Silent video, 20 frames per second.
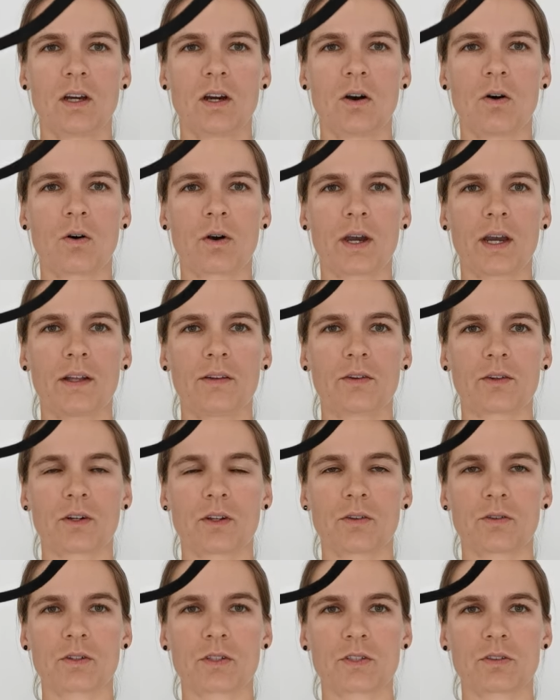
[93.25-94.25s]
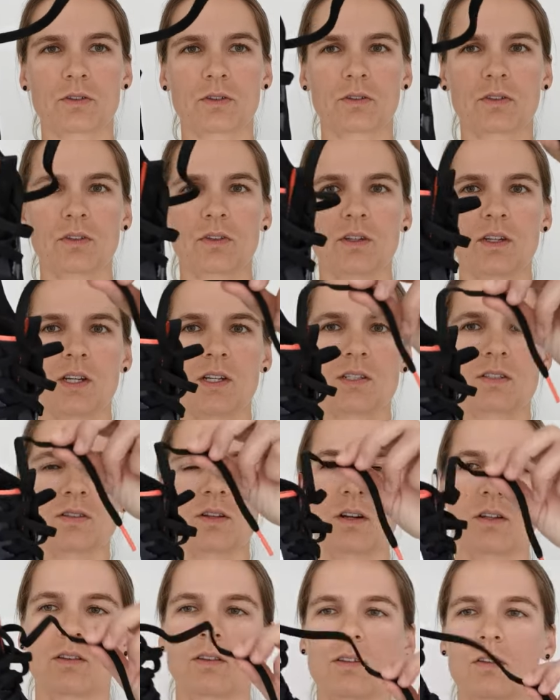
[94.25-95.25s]
Okay, the runner's knot is
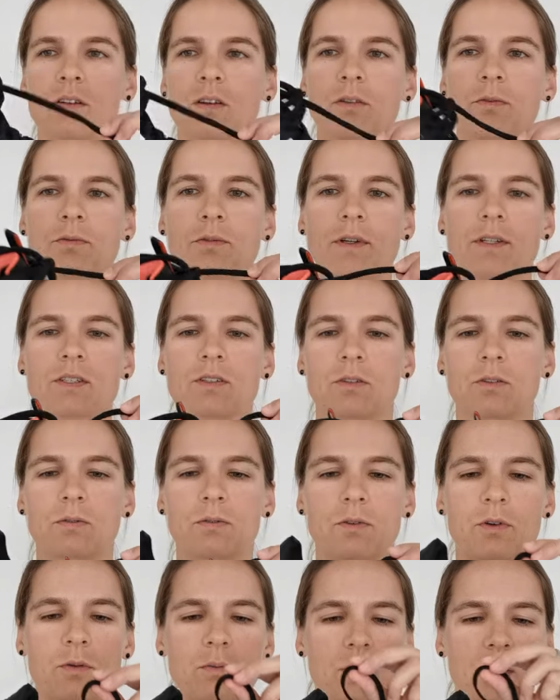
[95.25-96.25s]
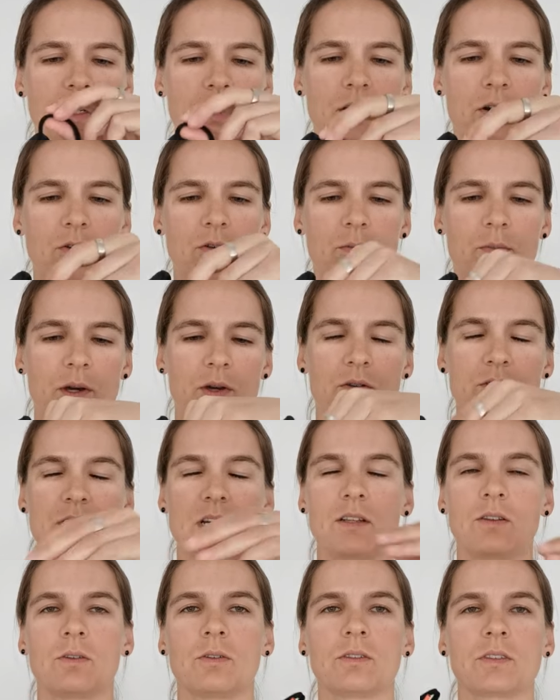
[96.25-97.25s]
not fashioned for me now because I
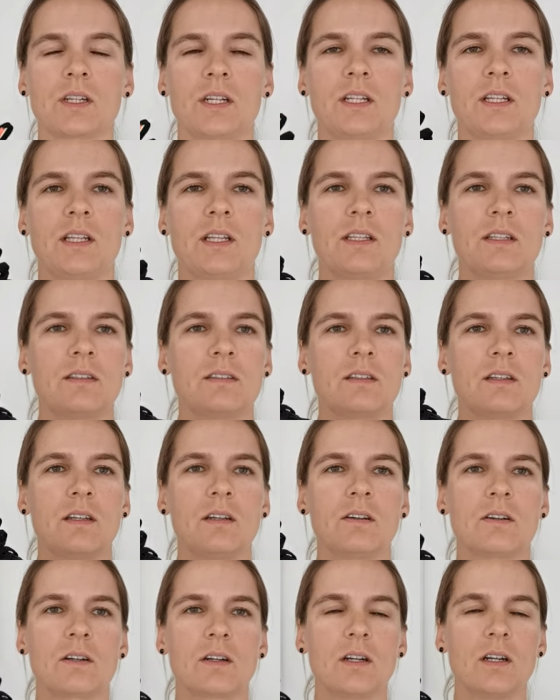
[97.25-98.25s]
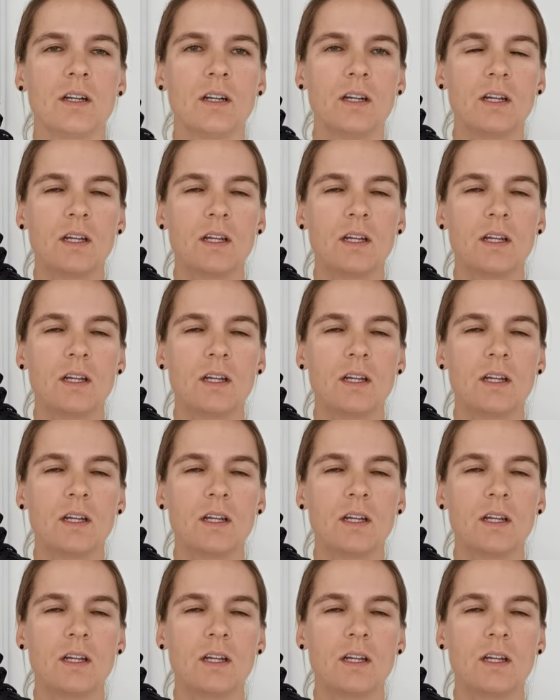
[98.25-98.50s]
don't really need it here.